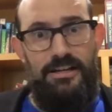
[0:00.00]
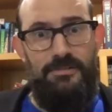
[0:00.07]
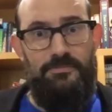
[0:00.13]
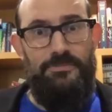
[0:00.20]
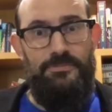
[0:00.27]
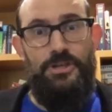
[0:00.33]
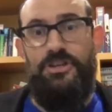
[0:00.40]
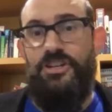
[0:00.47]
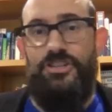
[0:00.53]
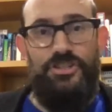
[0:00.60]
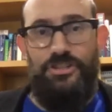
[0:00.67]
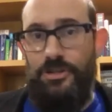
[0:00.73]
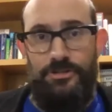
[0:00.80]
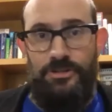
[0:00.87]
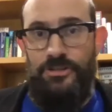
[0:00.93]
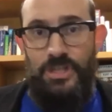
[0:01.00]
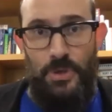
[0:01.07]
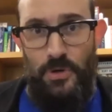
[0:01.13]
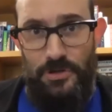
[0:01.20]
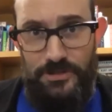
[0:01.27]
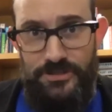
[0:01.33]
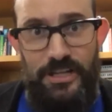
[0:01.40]
You can just learn the
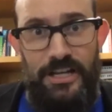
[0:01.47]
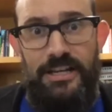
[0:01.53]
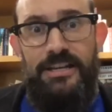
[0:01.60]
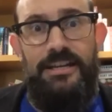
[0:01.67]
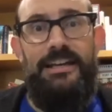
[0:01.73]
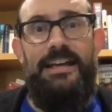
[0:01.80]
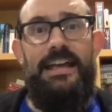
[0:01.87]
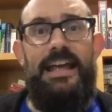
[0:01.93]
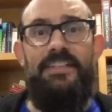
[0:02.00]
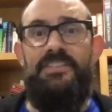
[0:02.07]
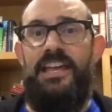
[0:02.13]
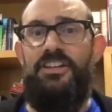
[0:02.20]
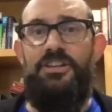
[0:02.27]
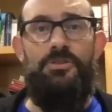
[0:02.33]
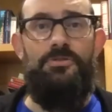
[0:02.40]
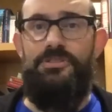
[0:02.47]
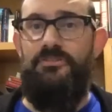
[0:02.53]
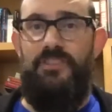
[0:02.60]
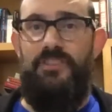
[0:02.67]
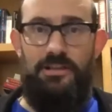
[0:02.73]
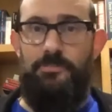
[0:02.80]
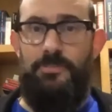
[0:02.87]
tools, and then you
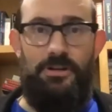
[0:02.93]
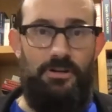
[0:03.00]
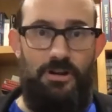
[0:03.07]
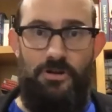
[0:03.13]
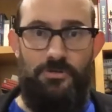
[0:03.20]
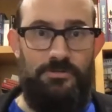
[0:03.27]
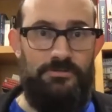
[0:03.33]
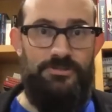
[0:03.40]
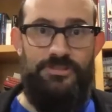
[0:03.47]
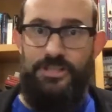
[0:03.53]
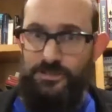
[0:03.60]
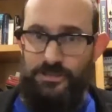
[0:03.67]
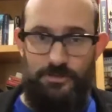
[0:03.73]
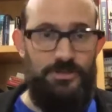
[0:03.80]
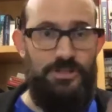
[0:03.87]
develop your own systems,